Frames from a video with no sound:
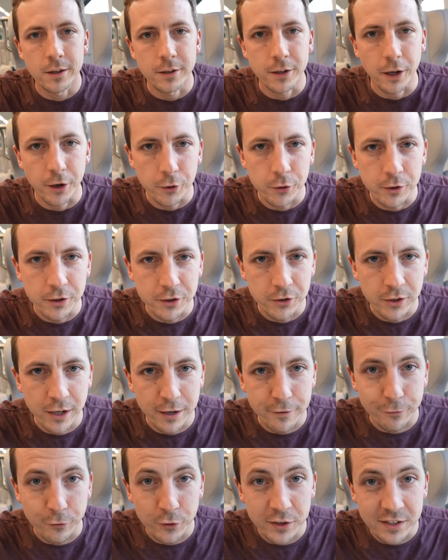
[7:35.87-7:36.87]
Not only do you get
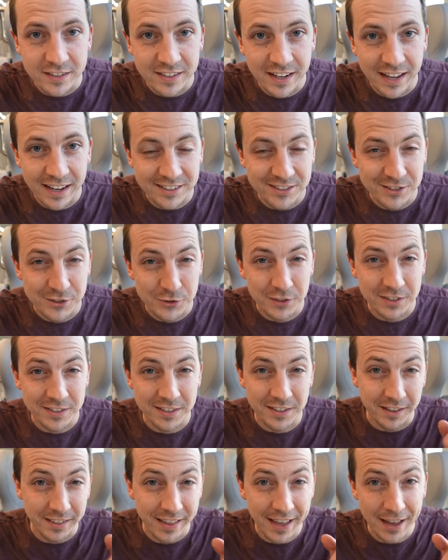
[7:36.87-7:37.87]
free snacks and drinks in
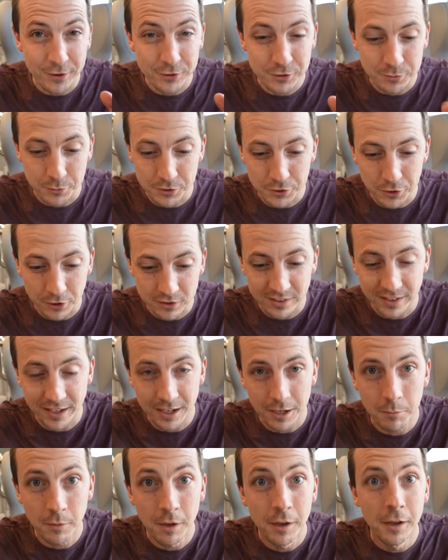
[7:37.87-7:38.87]
the lounge, but you also get
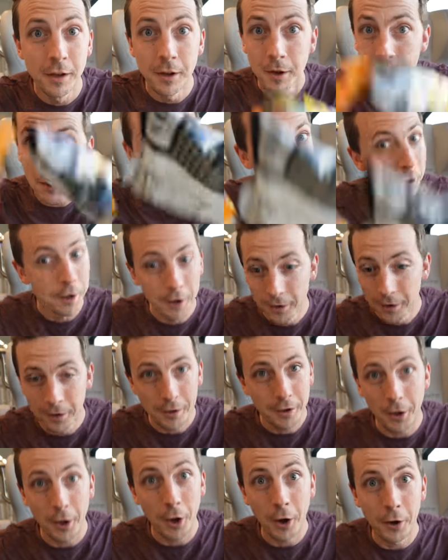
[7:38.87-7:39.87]
them
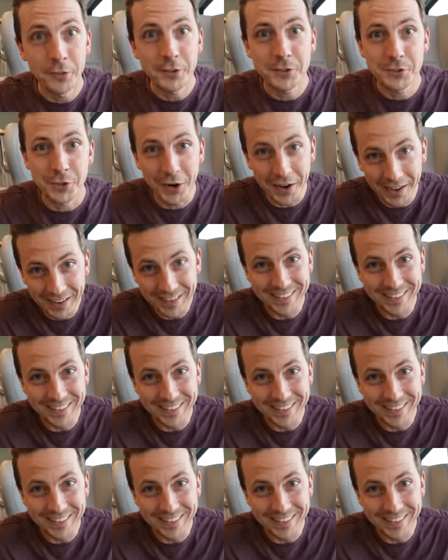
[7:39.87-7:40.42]
on the train.